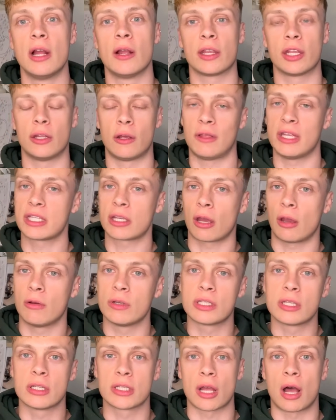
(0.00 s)
These
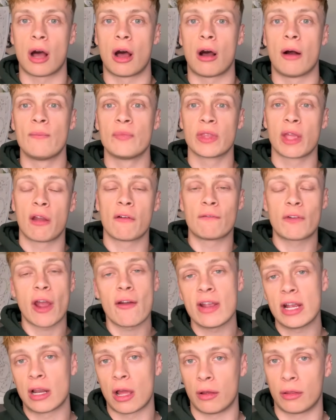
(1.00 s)
coasters are
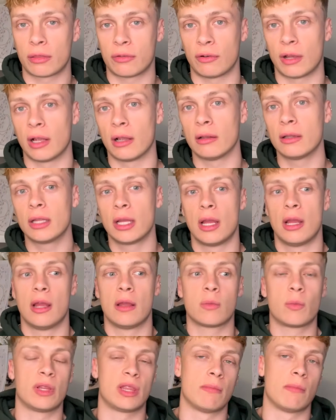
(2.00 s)
very low thrill,
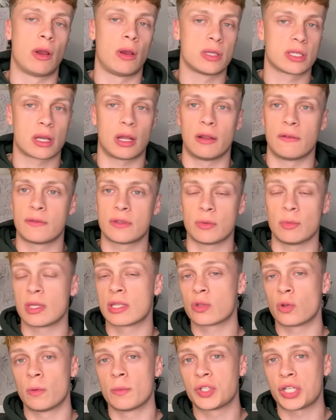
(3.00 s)
with the most with
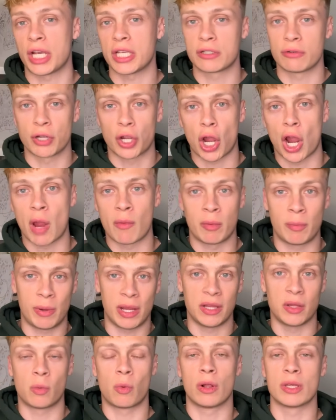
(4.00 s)
Storm Chaser and Cobra
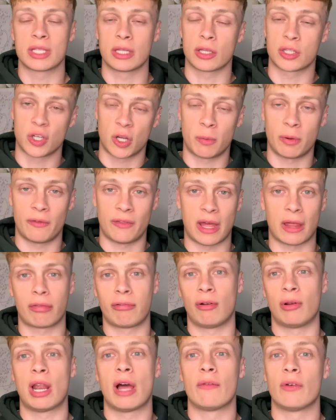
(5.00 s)
being the ones at the top of their
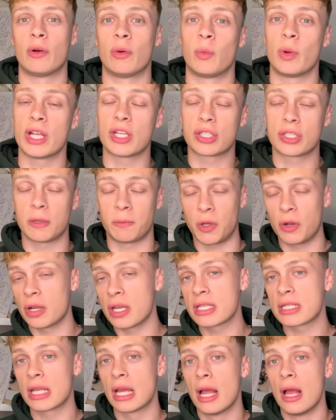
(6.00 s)
thrill level, which, to be
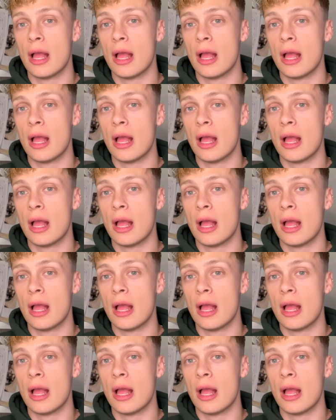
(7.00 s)
honest,